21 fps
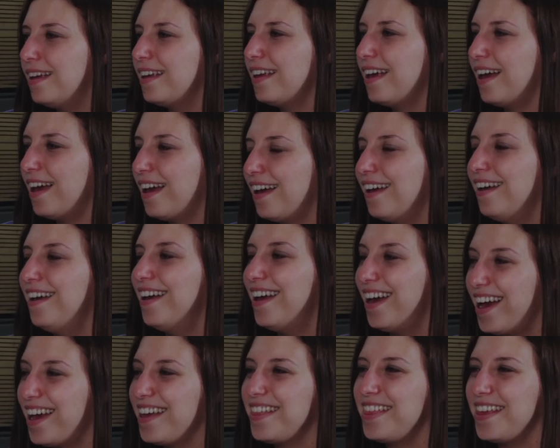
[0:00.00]
Yeah,
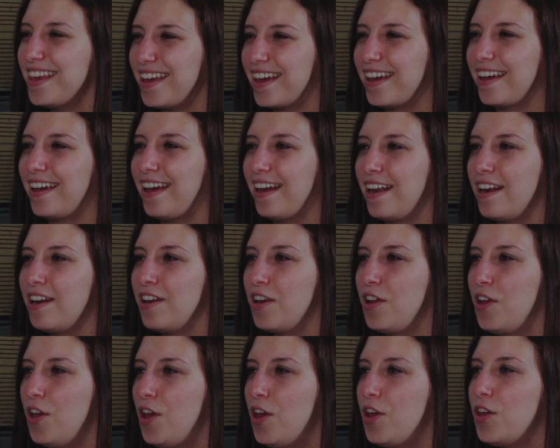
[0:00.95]
I think I get it.
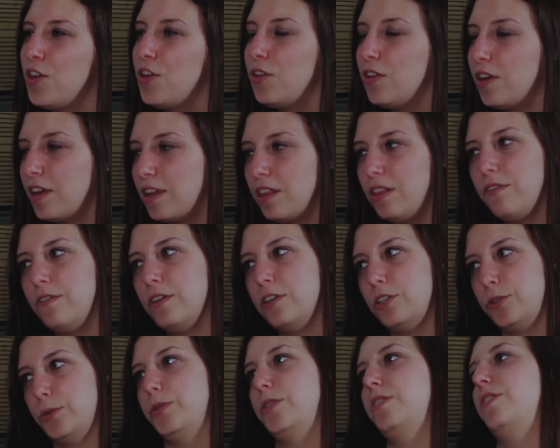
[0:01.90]
You look at the
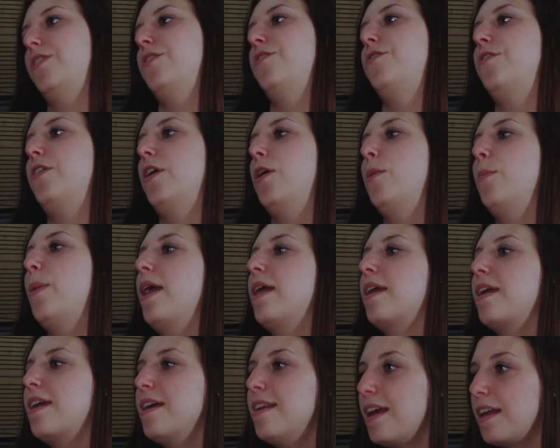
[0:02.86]
visuals in the film
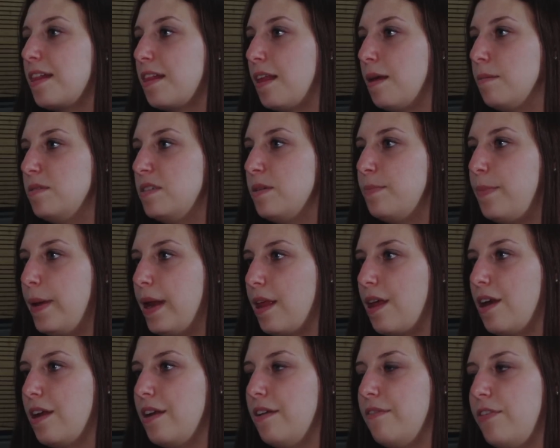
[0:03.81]
and connect them
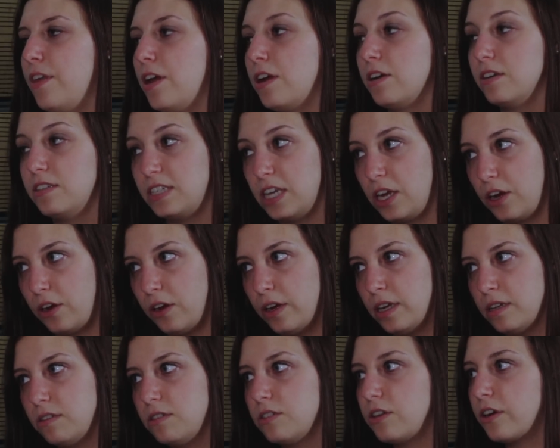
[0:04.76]
depending on if they're
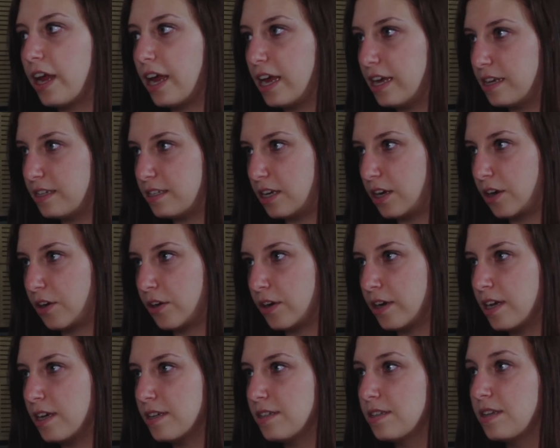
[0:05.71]
synchronous or
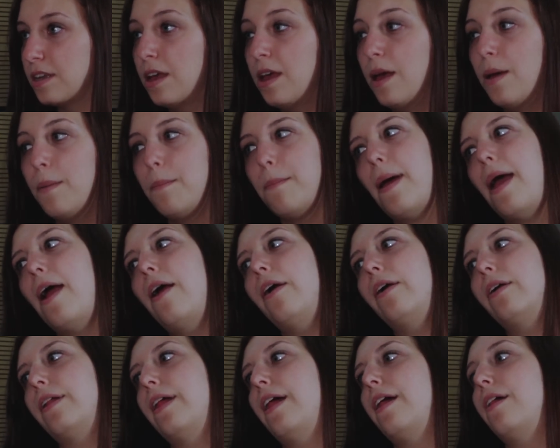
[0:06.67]
asynchronous,
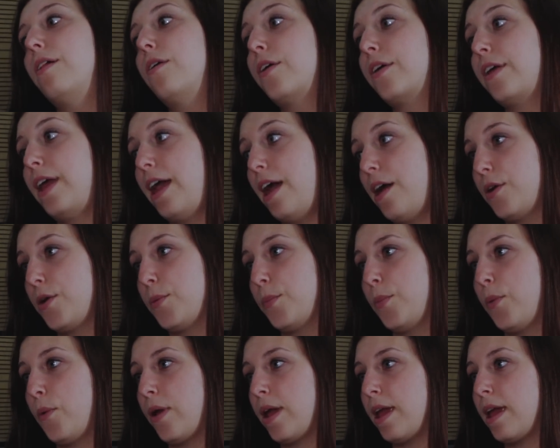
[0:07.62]
parallel or
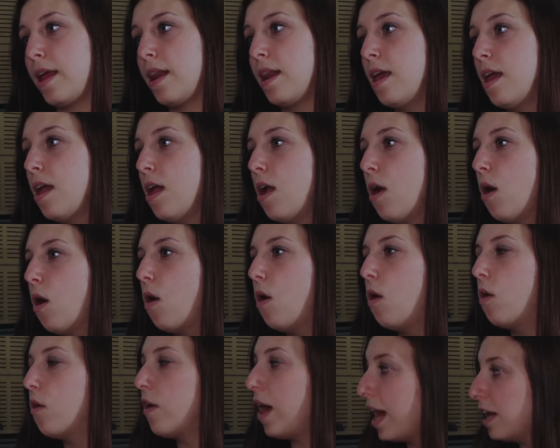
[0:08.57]
counterpoint,
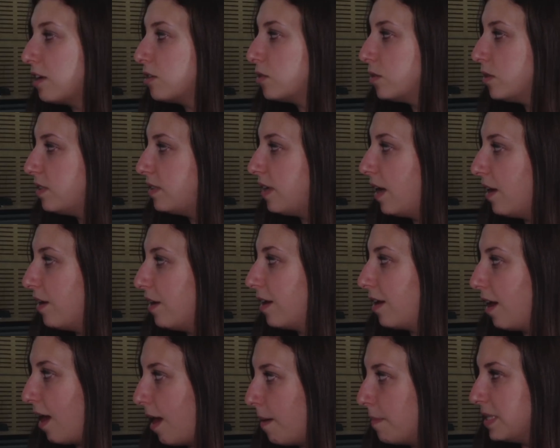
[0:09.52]
or actual sound
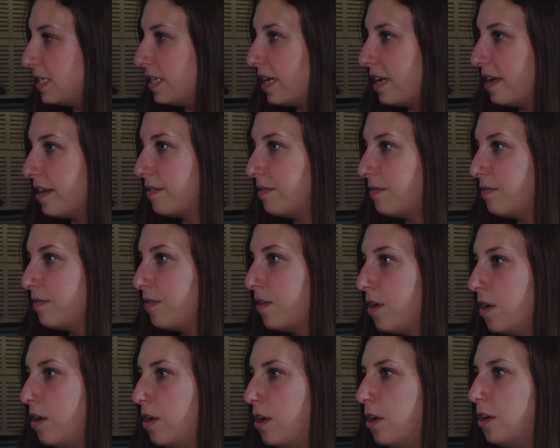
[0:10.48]
and commentative.
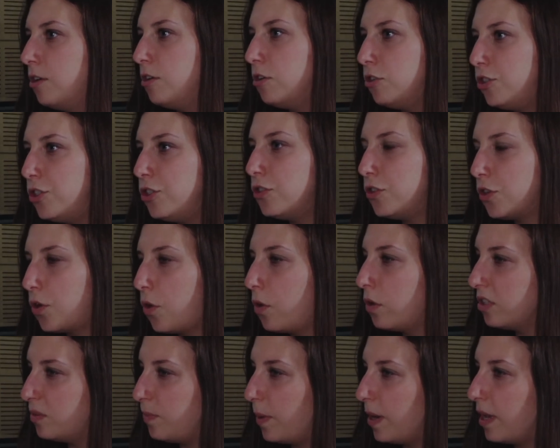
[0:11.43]
You choose the
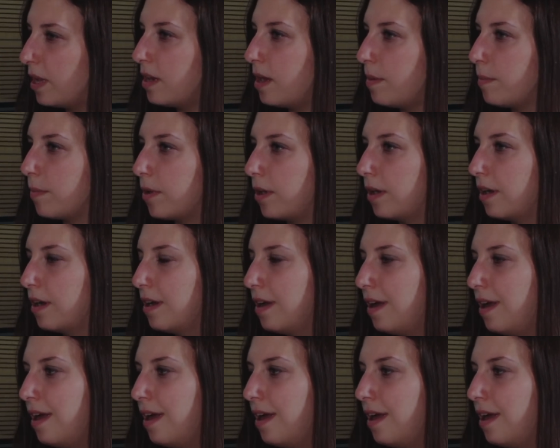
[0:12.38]
corresponding number.